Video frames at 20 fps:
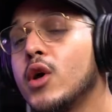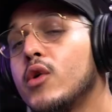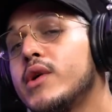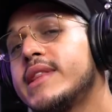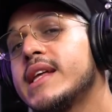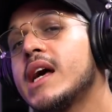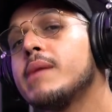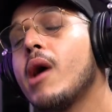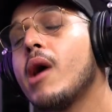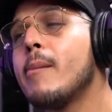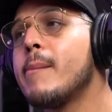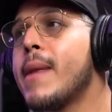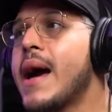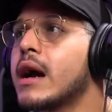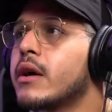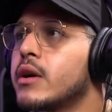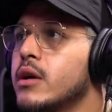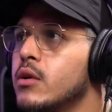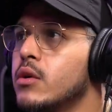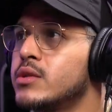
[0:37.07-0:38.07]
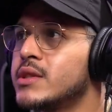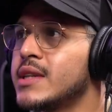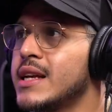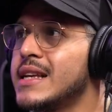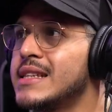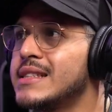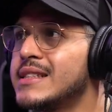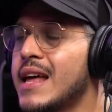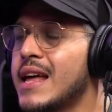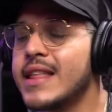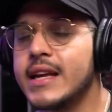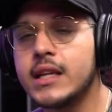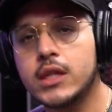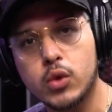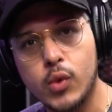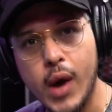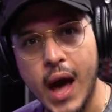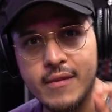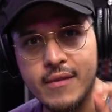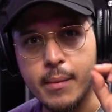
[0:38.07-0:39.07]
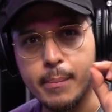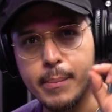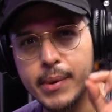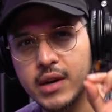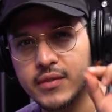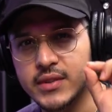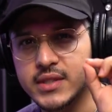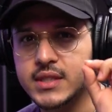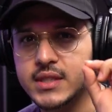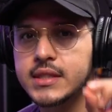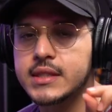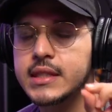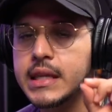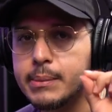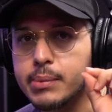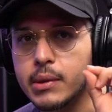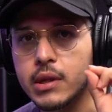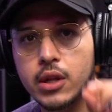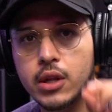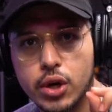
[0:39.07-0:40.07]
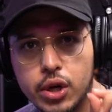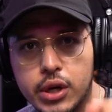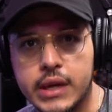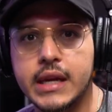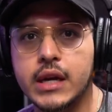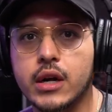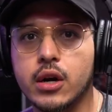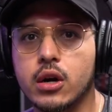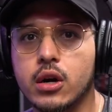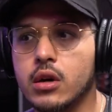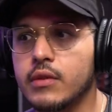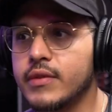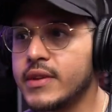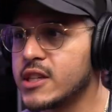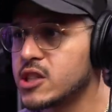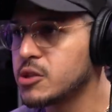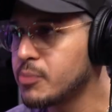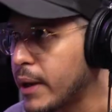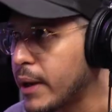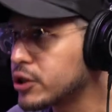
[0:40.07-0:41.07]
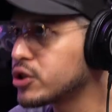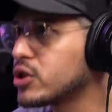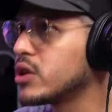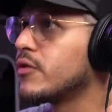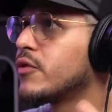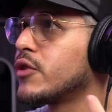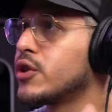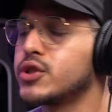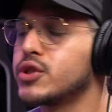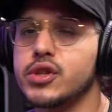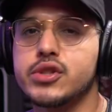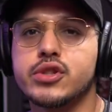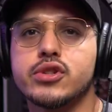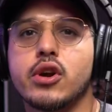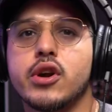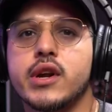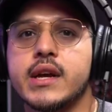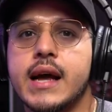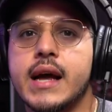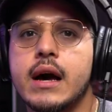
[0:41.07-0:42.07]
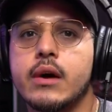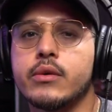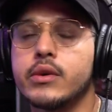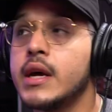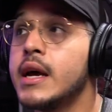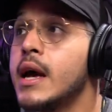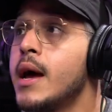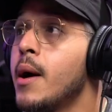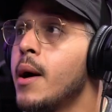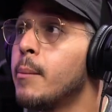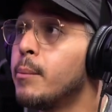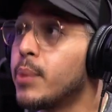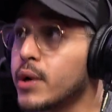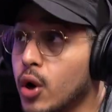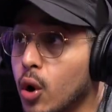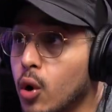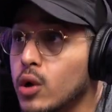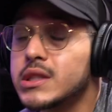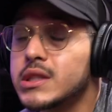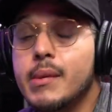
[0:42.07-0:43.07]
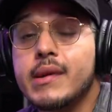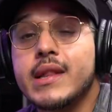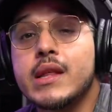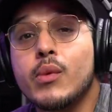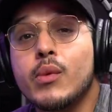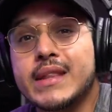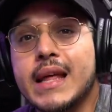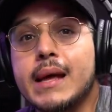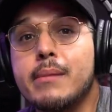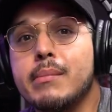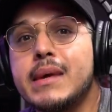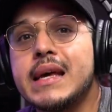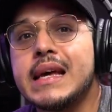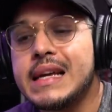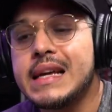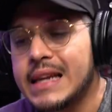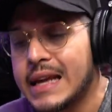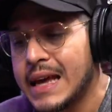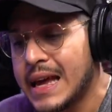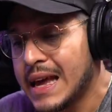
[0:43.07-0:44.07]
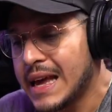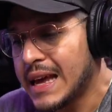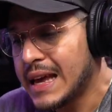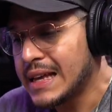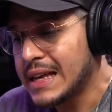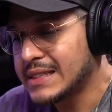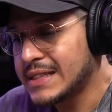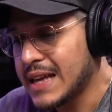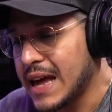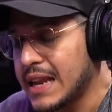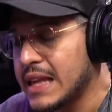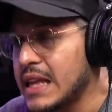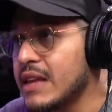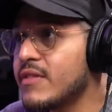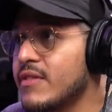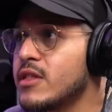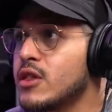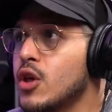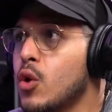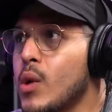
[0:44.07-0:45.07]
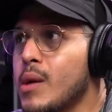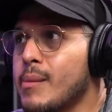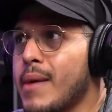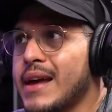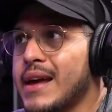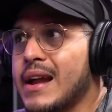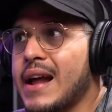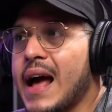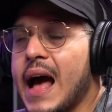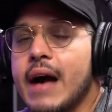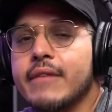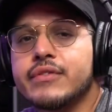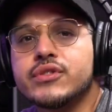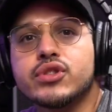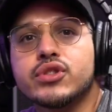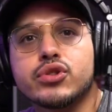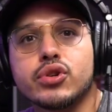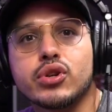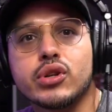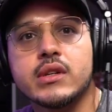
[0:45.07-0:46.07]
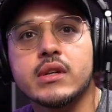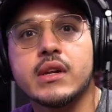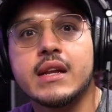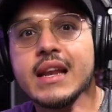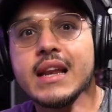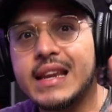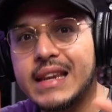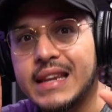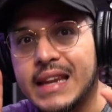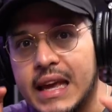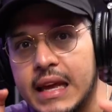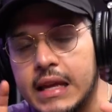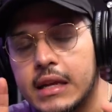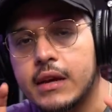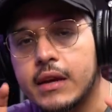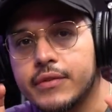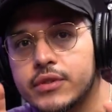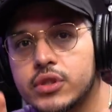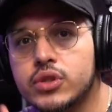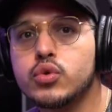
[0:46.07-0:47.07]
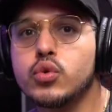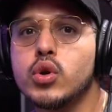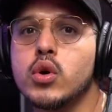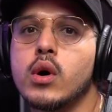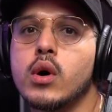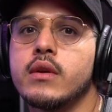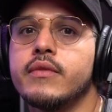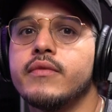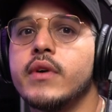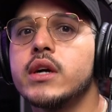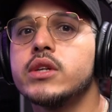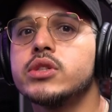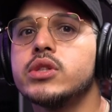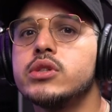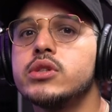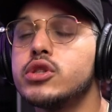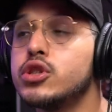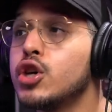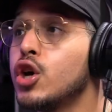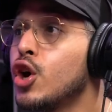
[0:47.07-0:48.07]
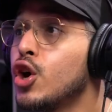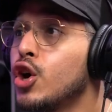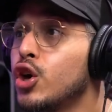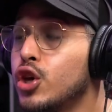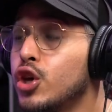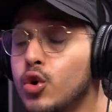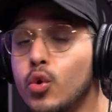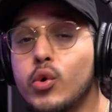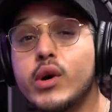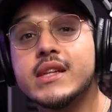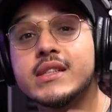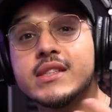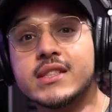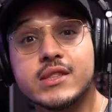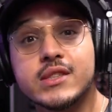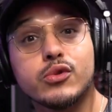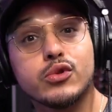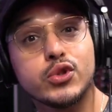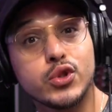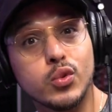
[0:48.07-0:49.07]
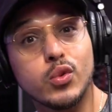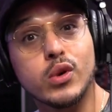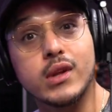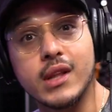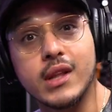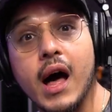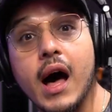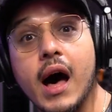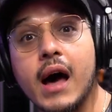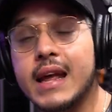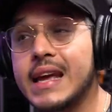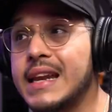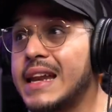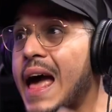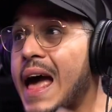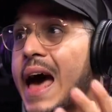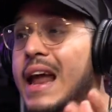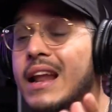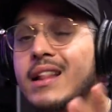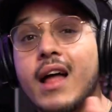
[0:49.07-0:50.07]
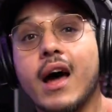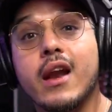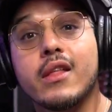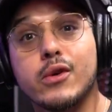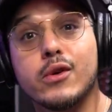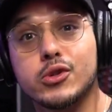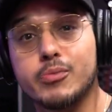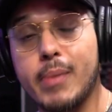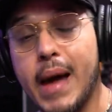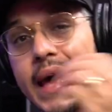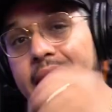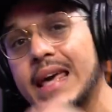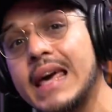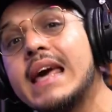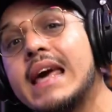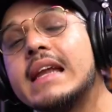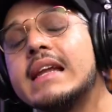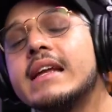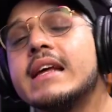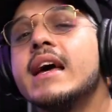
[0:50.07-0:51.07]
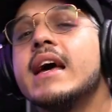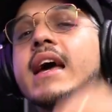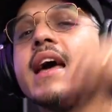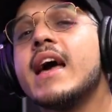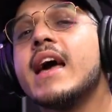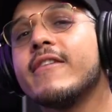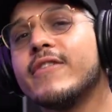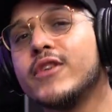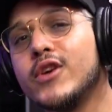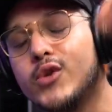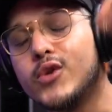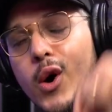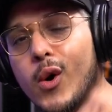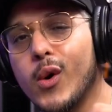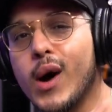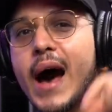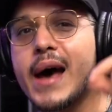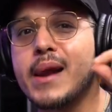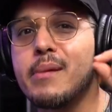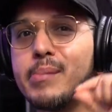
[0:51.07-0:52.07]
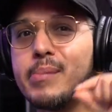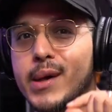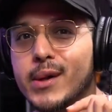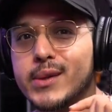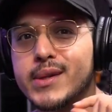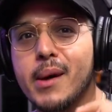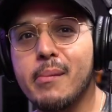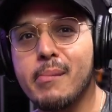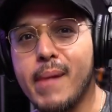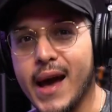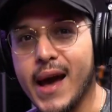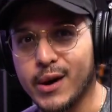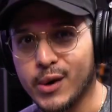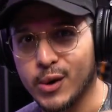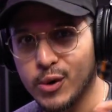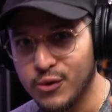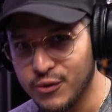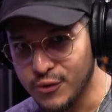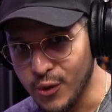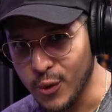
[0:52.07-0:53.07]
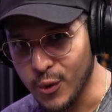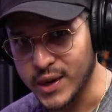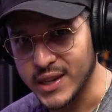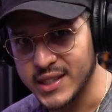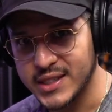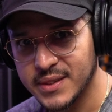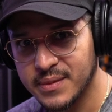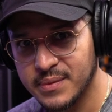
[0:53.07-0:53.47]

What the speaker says: only thing about macros is that they do have a bit of a steep learning curve, and especially if you're just starting out. But ultimately what they mean is that even though we might not have certain native Studio One functions, you can still do a lot and add a lot of those back in if you know how to build a macro for it.